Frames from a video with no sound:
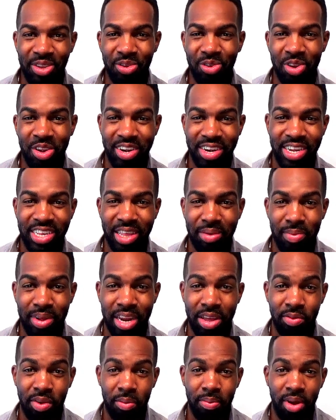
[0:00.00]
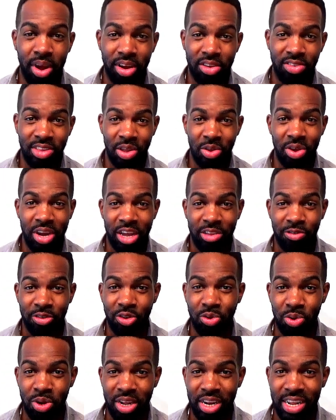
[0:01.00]
soy Ricky de Bilingue Vlogs. Thank you guys for
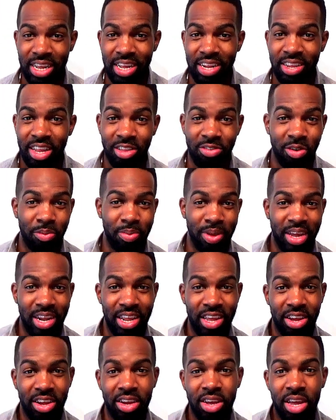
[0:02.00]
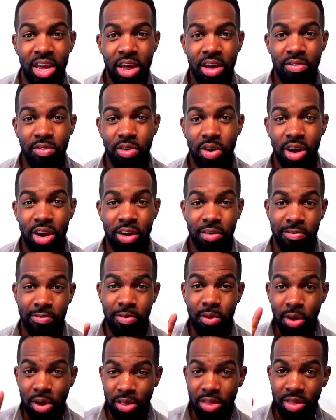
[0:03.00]
tuning in. Thanks for being here for our
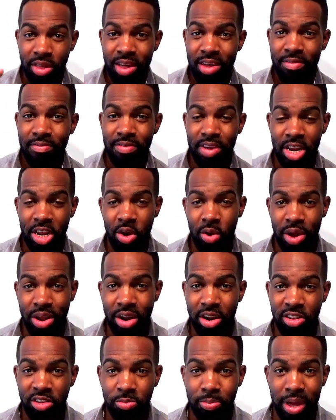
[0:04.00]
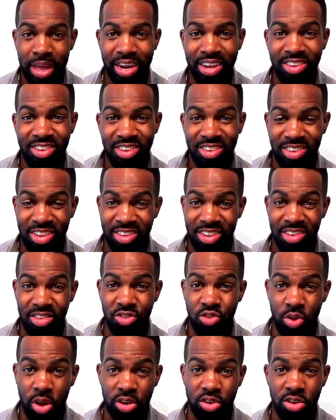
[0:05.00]
fourth video in our Spanish sentence
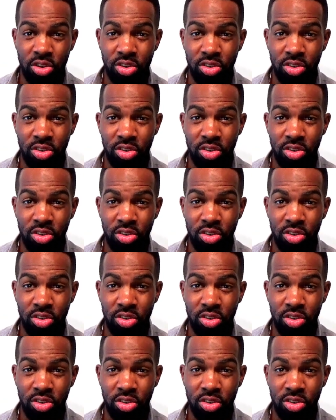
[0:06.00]
structure